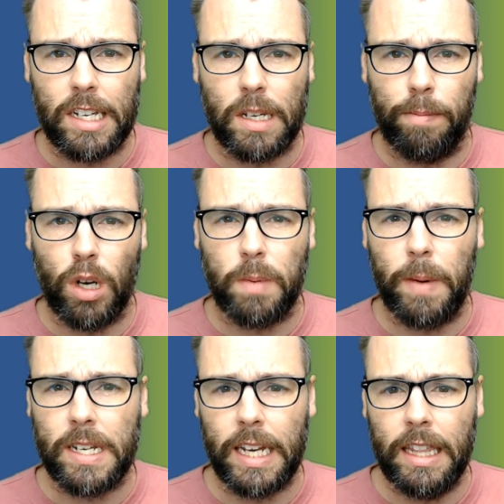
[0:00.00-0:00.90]
some
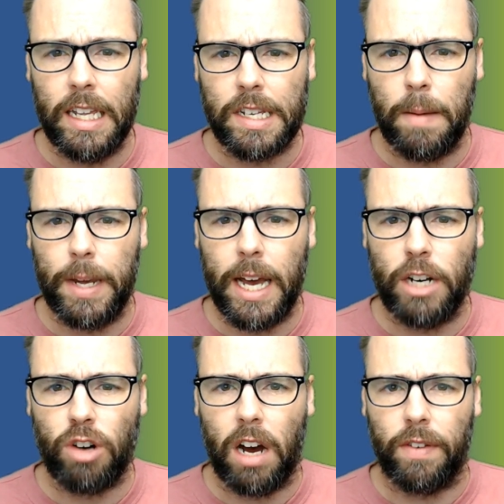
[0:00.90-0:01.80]
prospects in this N B A
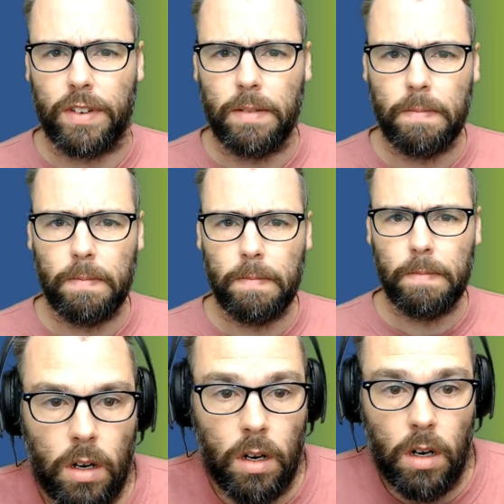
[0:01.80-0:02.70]
draft.
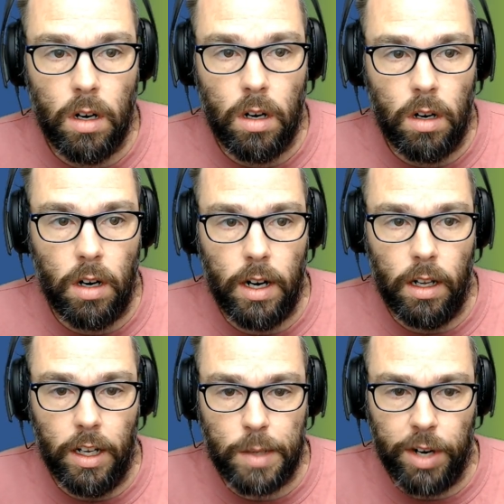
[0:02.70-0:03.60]
All right,
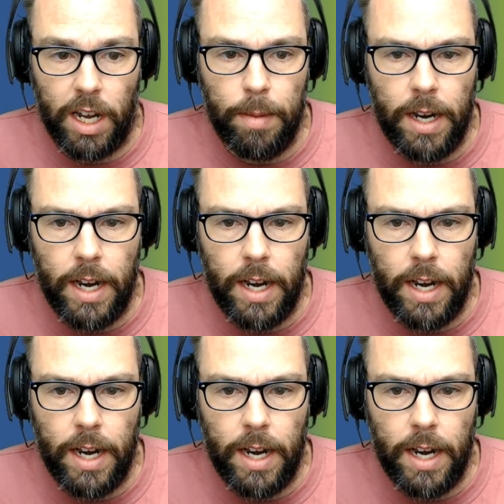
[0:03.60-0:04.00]
let's bring him in.